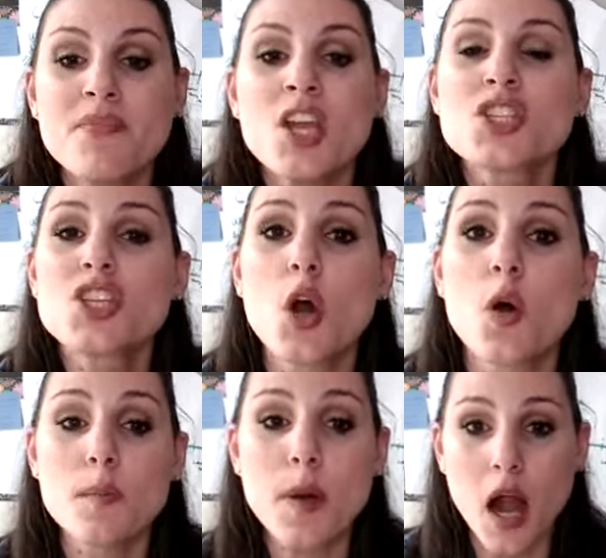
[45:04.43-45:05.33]

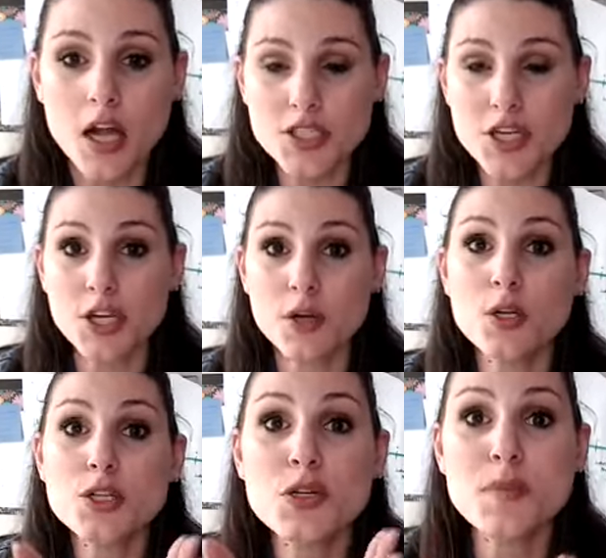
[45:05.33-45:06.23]
So part 2
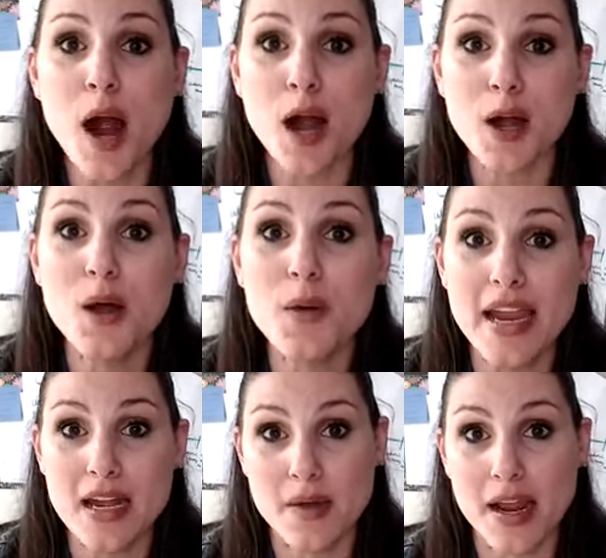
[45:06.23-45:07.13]
tomorrow
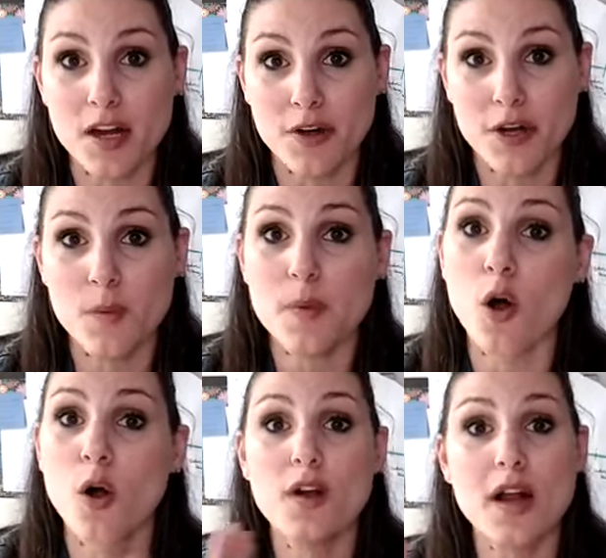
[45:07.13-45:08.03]
in my group,
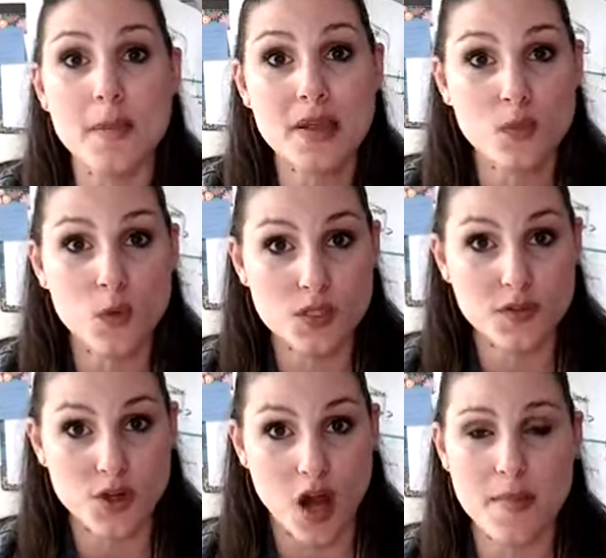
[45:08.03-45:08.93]
Overcoming the Wounds of
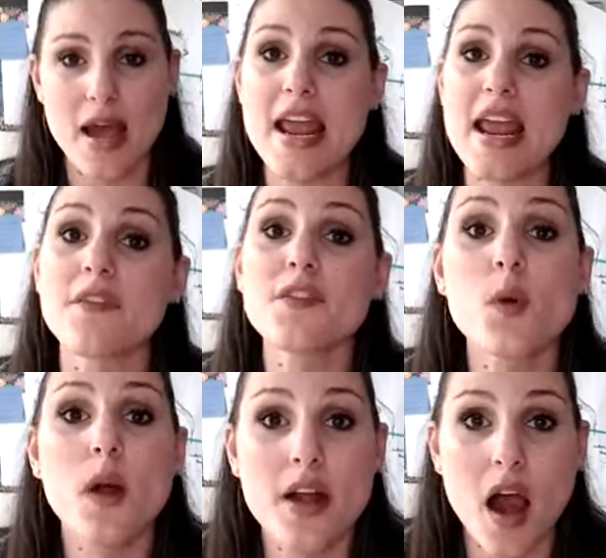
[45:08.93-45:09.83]
Trauma. If you
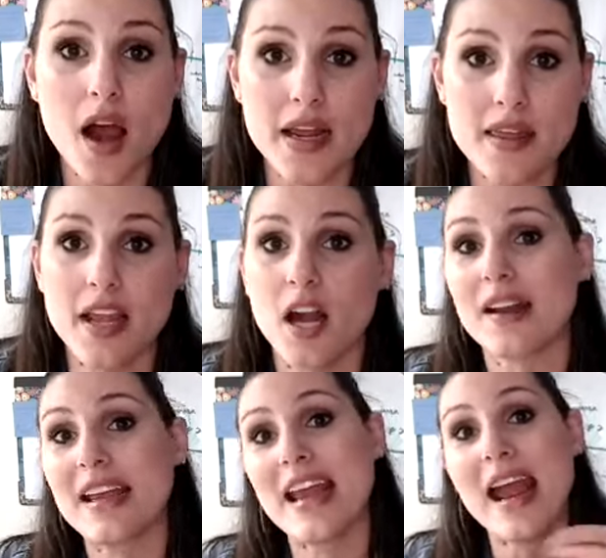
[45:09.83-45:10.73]
are not in there,
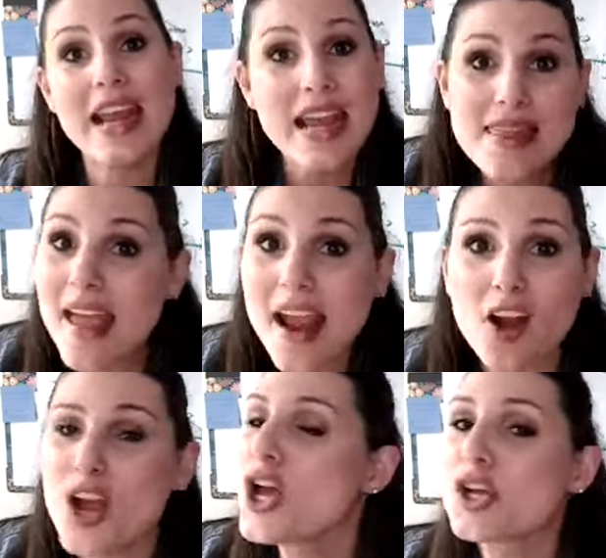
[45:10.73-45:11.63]
get in there.
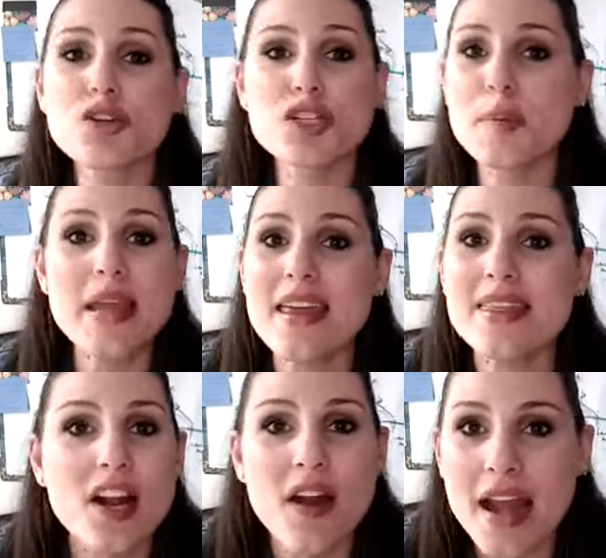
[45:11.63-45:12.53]
You should be in
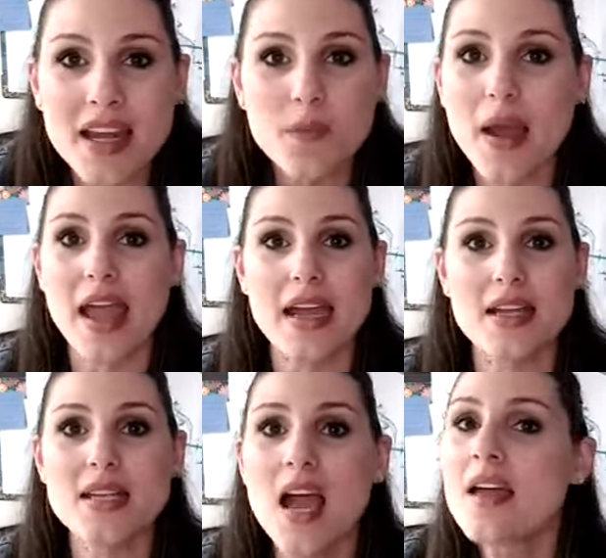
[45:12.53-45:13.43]
there anyways.
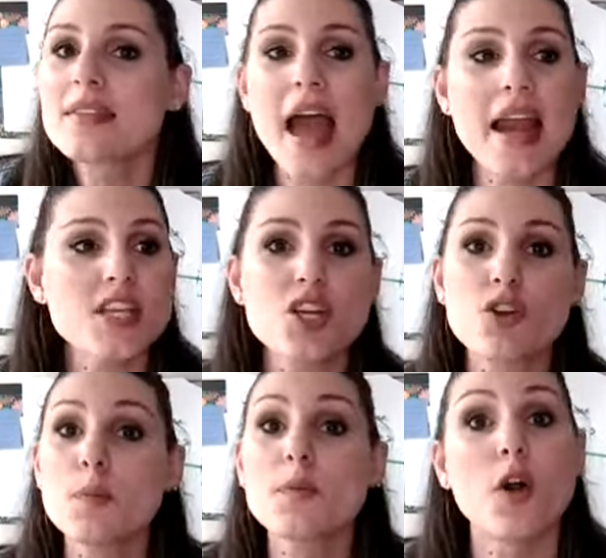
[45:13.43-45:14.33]
That is a
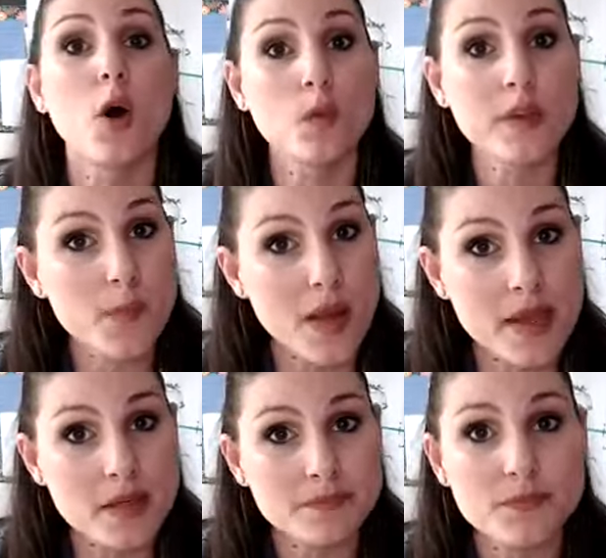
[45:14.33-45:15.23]
group for only
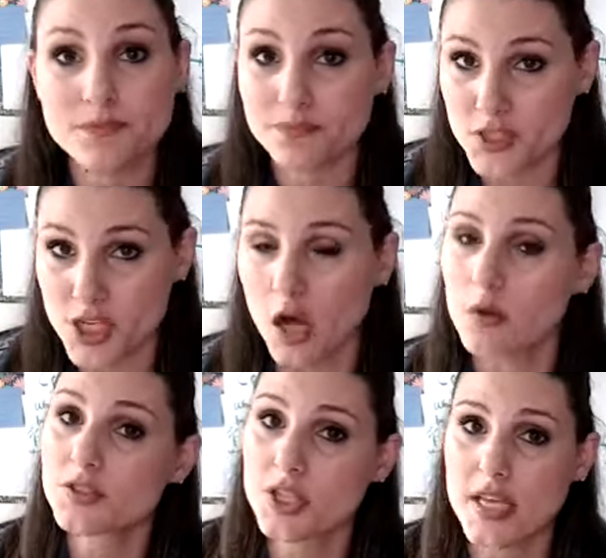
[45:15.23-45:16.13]
women.
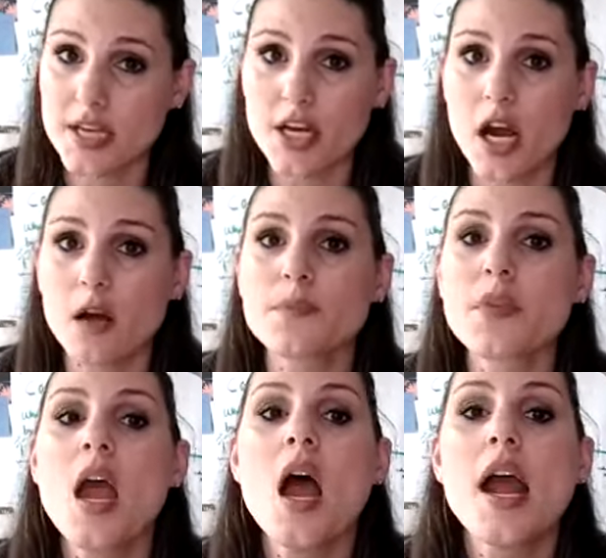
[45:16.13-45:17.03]
So just letting you know,
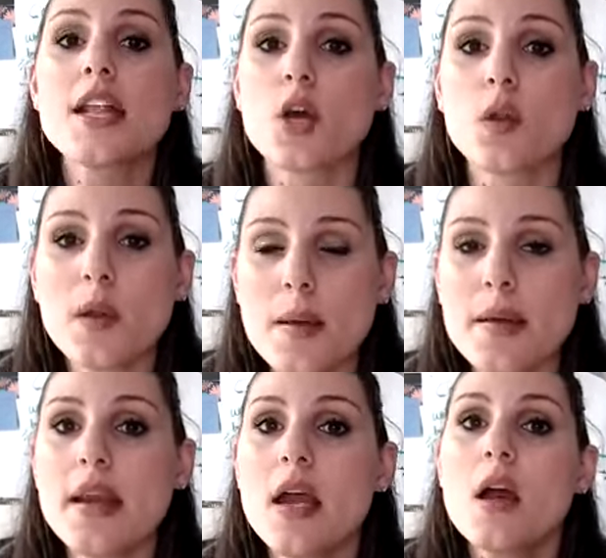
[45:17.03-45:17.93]
it's only
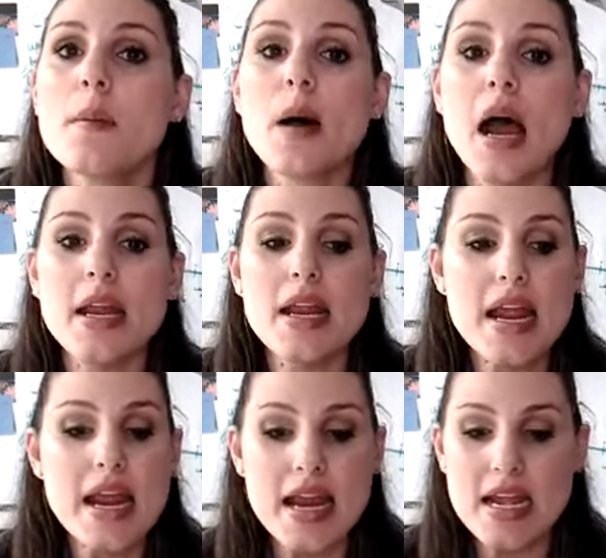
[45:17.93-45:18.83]
women, but
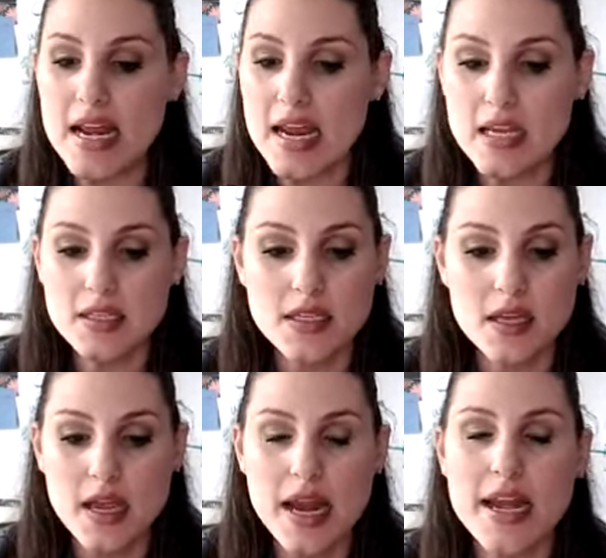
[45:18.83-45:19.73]
it is
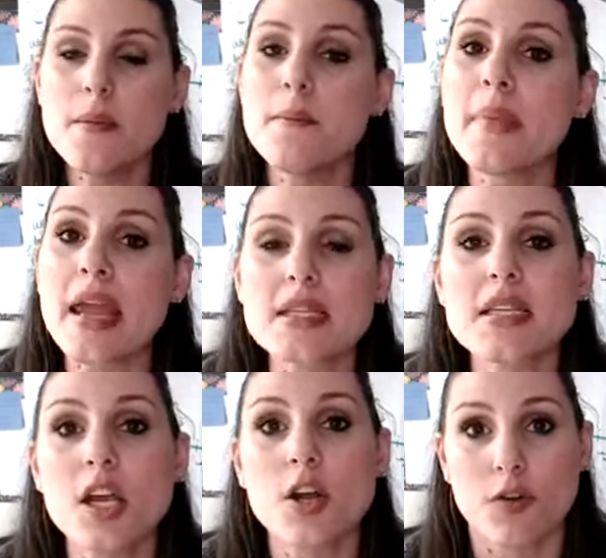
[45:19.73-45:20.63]
an
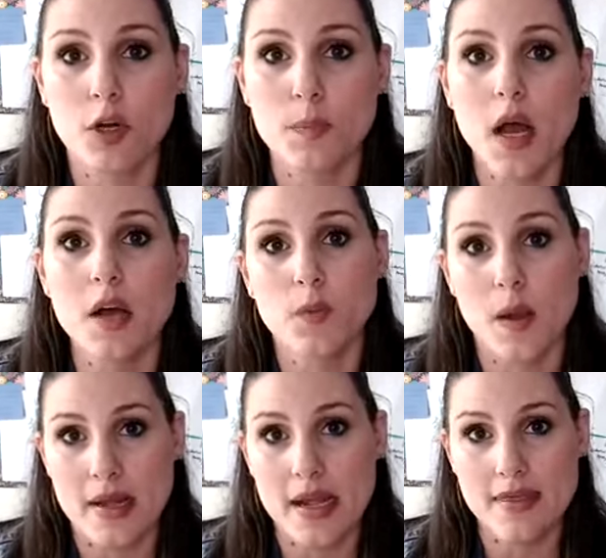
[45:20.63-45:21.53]
amazing group of
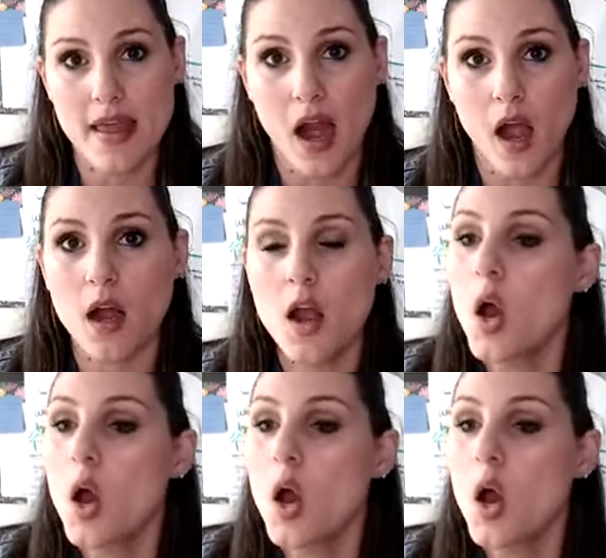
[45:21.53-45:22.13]
women in there.